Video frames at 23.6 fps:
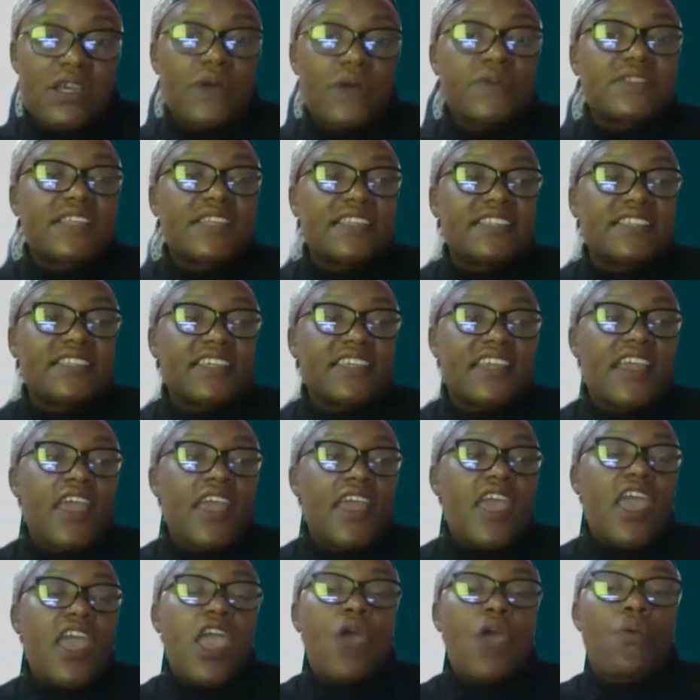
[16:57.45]
Are we setting
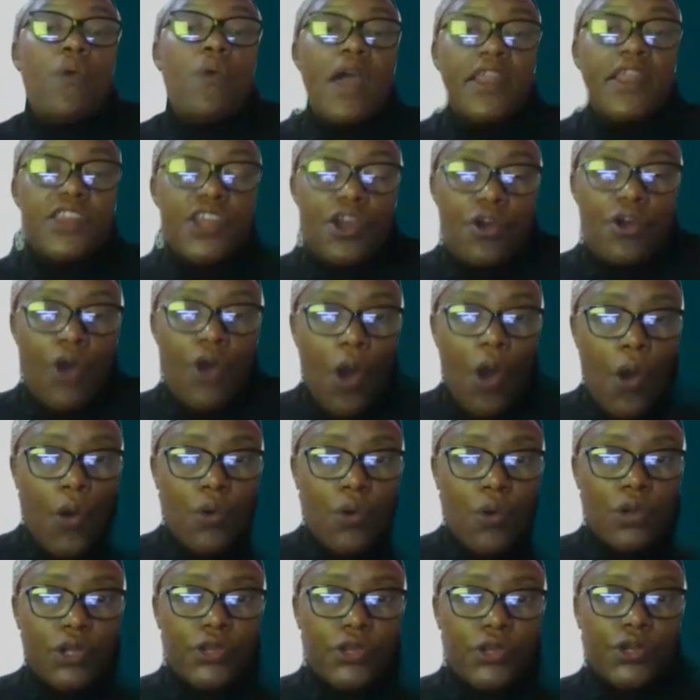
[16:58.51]
a 1 year
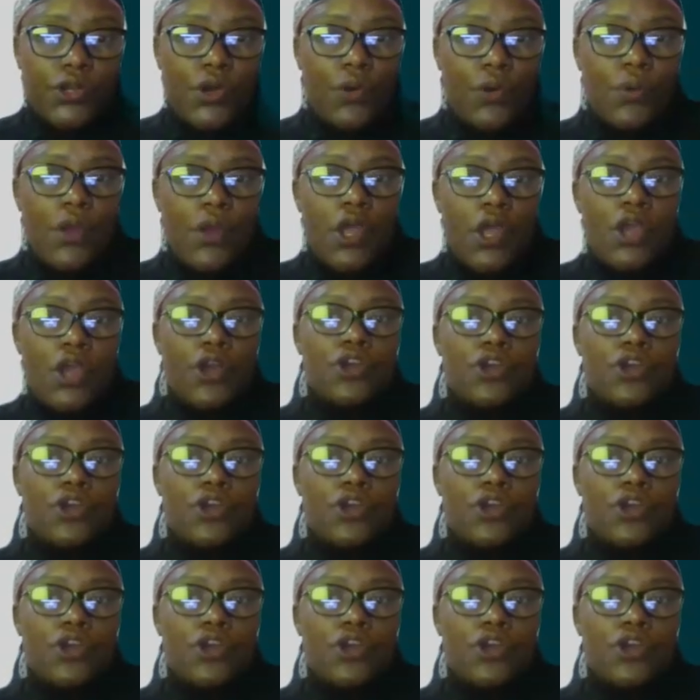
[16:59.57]
goal, you know?